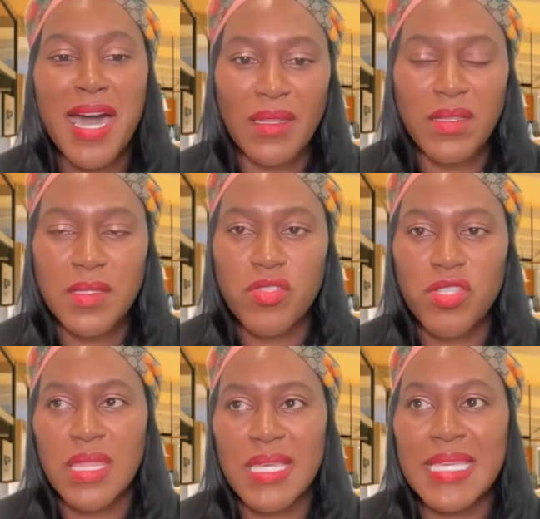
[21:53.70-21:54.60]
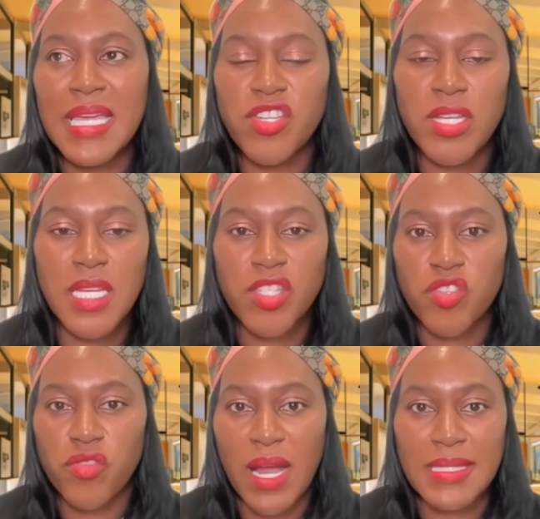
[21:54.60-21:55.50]
and also the tension and
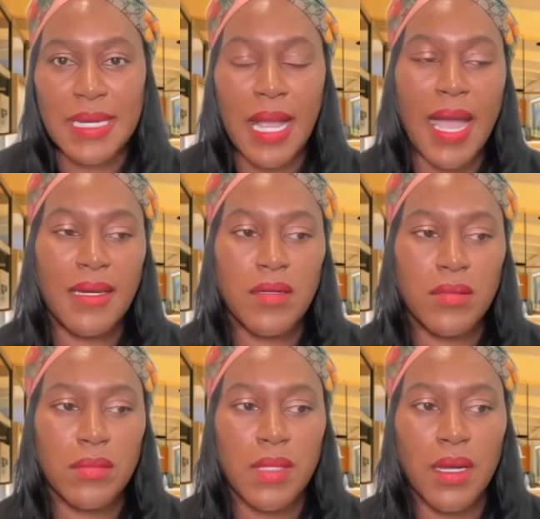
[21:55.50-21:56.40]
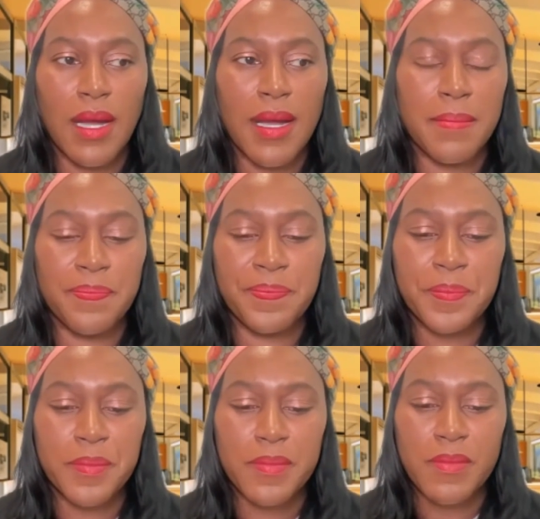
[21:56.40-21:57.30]
stress. Like I don't,
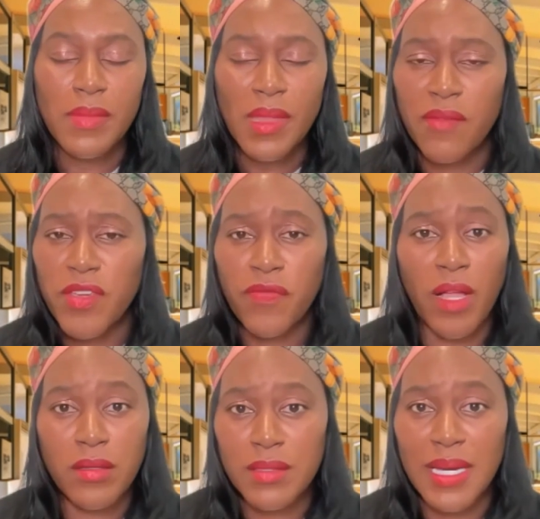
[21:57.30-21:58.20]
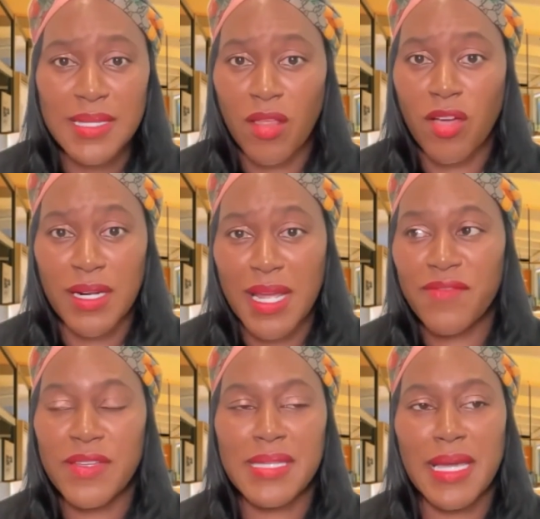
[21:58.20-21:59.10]
if you followed us long enough,
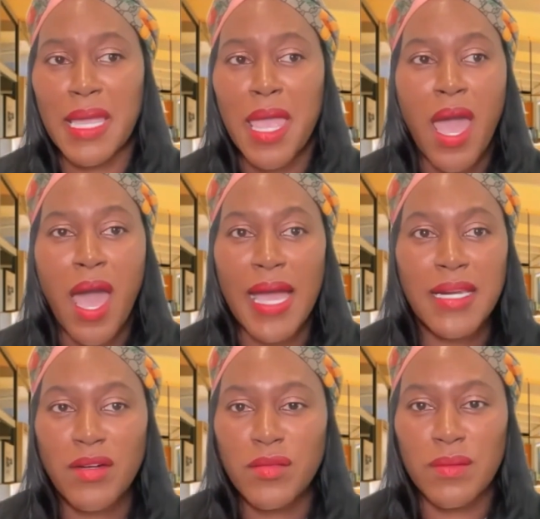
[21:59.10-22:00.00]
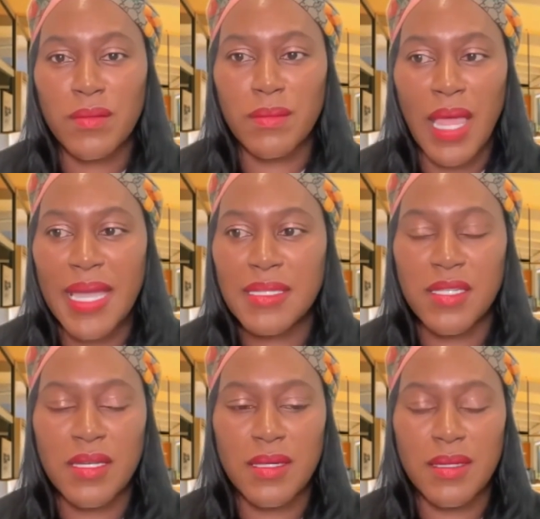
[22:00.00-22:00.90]
it's like, I don't like
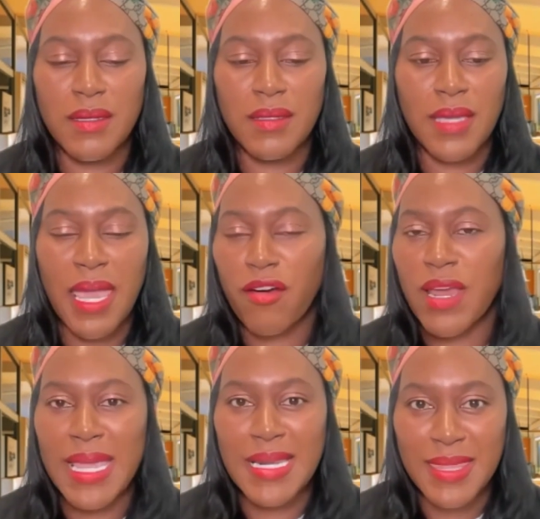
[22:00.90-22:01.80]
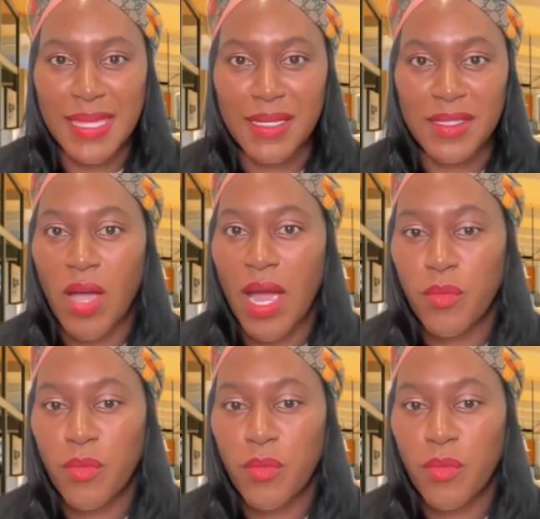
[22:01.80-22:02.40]
to carry anything. So I